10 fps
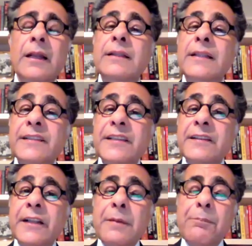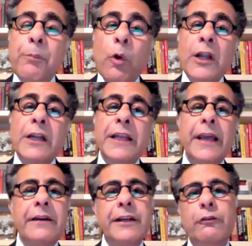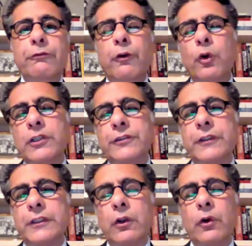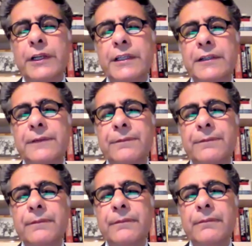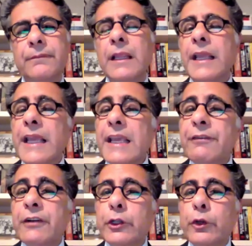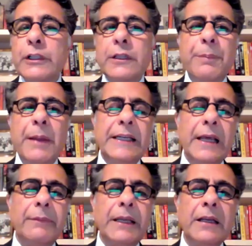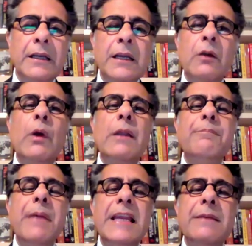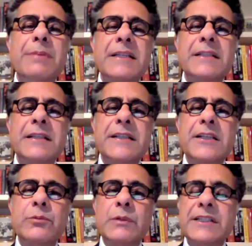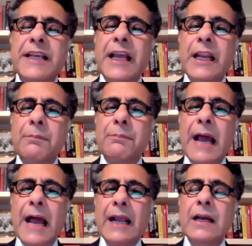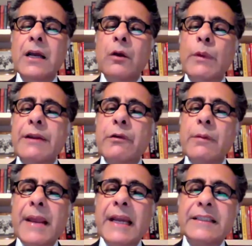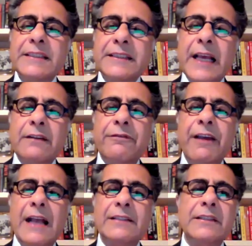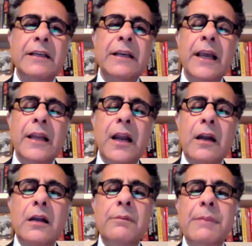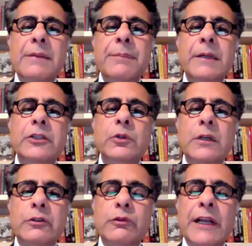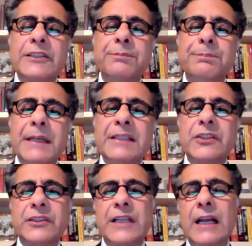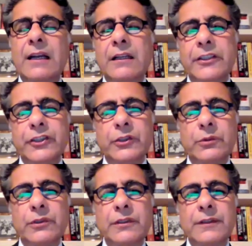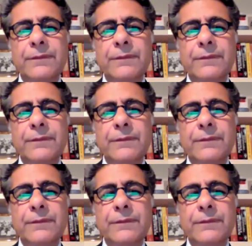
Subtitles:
This is an important area of focus for Deloitte. Even during the pandemic, when many businesses were scaling back, we remained steadfast in our commitment to address big societal issues.